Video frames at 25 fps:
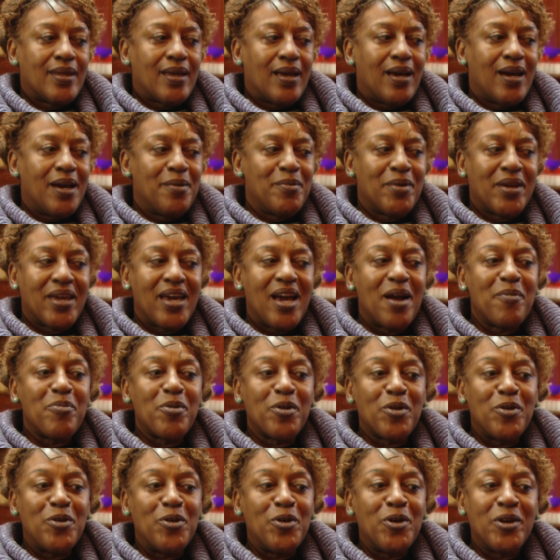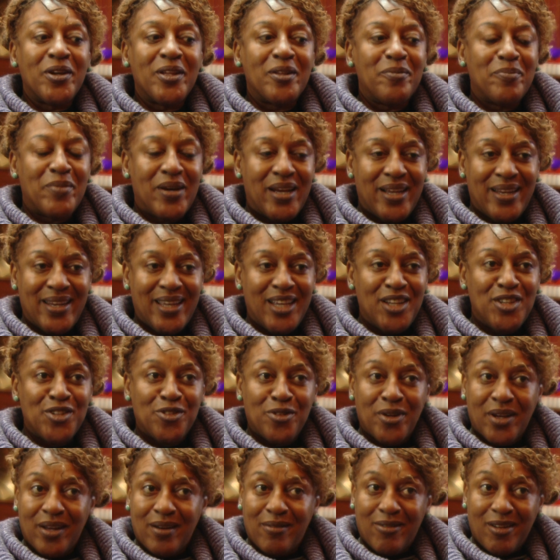a Capricorn and by nature
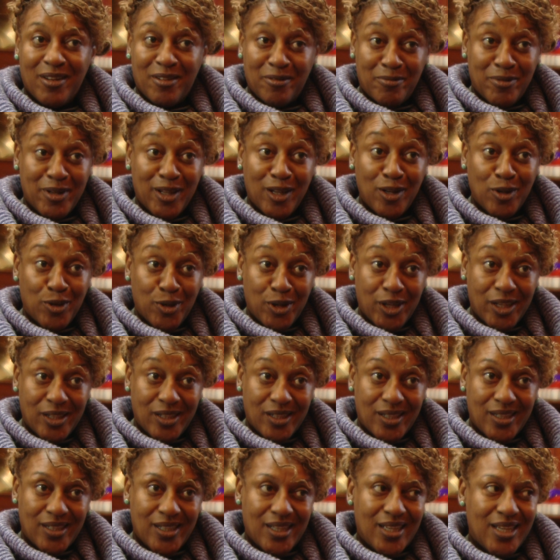incredibly loyal.